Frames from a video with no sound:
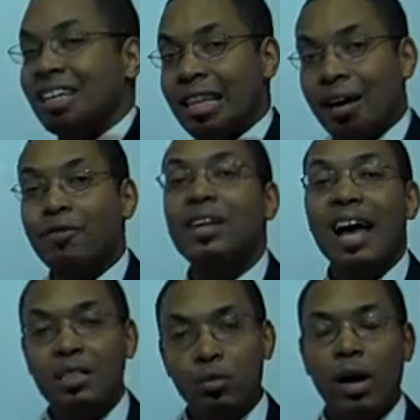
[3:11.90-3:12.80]
left
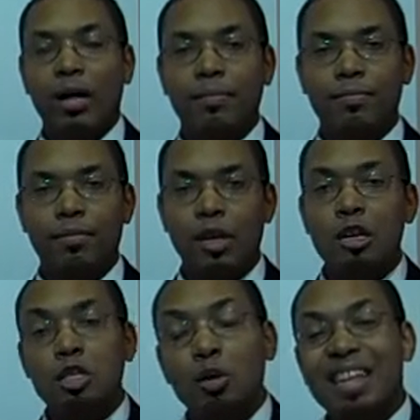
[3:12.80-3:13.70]
as well.
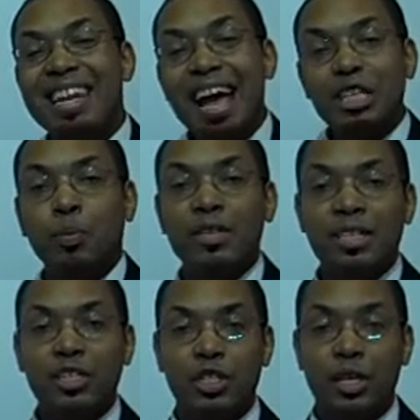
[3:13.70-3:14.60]
So the next
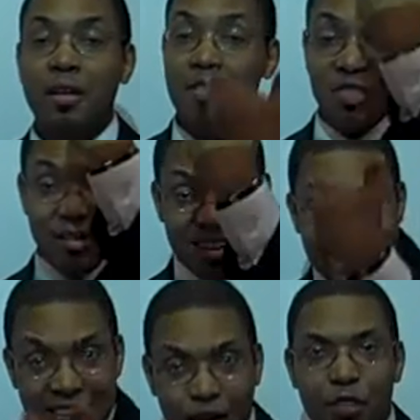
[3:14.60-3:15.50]
position, there
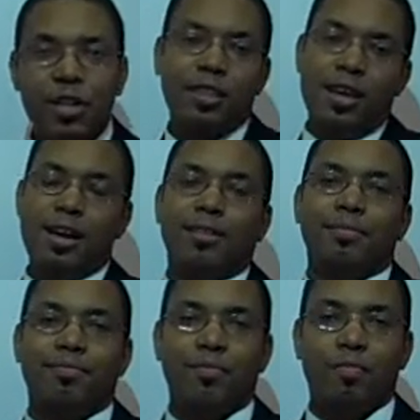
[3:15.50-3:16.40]
is nothing there.
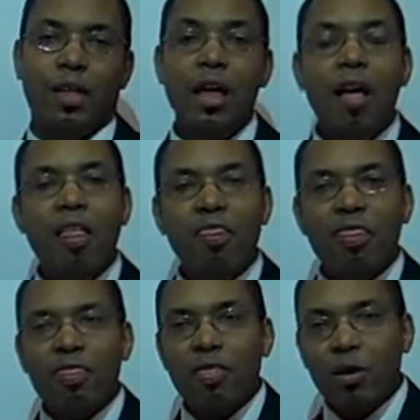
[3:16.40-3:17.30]

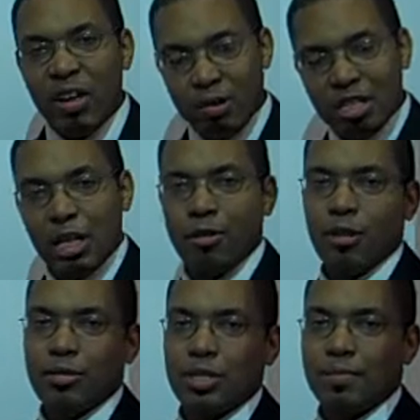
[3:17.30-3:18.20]
There are
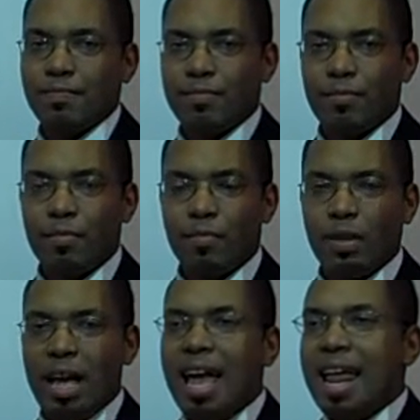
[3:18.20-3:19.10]
zeros.
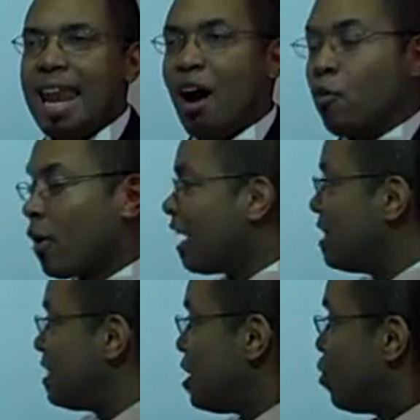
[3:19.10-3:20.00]
Now, if we're going to
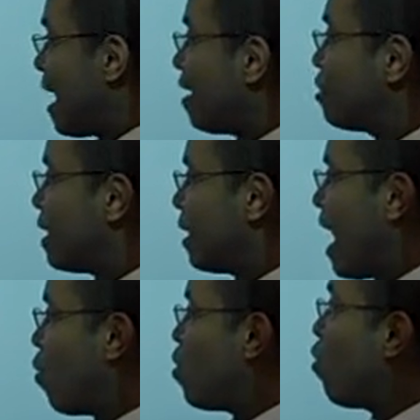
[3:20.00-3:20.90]
continue counting,
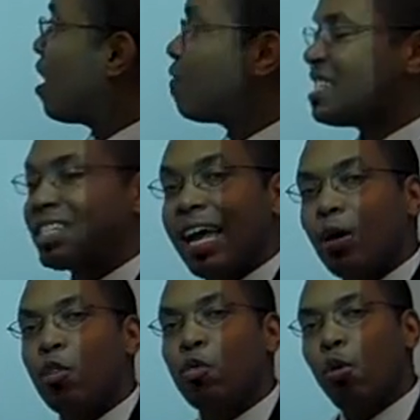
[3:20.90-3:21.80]
and we want to
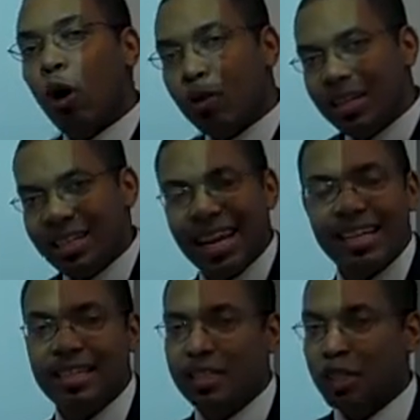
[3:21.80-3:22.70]
recycle through all these
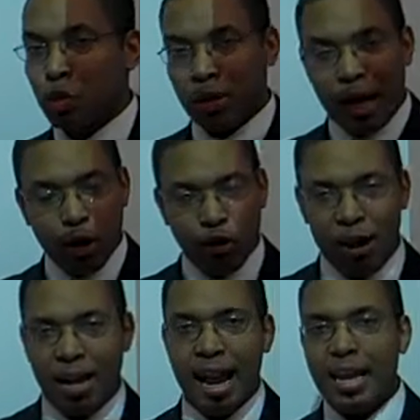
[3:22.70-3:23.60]
10 digits without
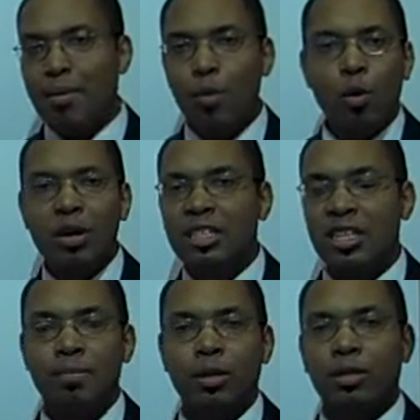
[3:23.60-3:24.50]
creating any more
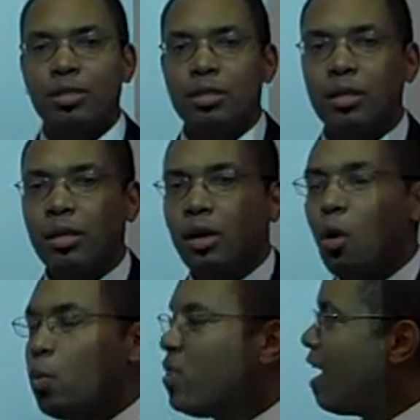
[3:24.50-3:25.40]
symbols,
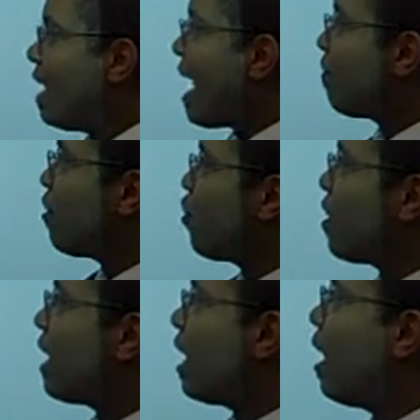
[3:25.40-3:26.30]
we then have to
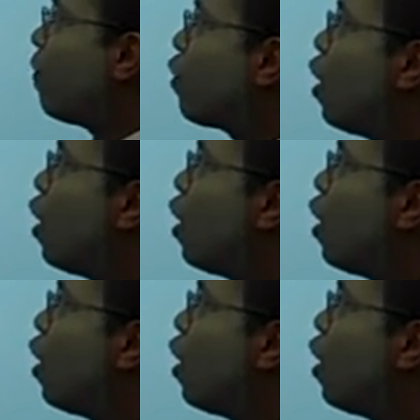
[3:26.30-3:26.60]
think of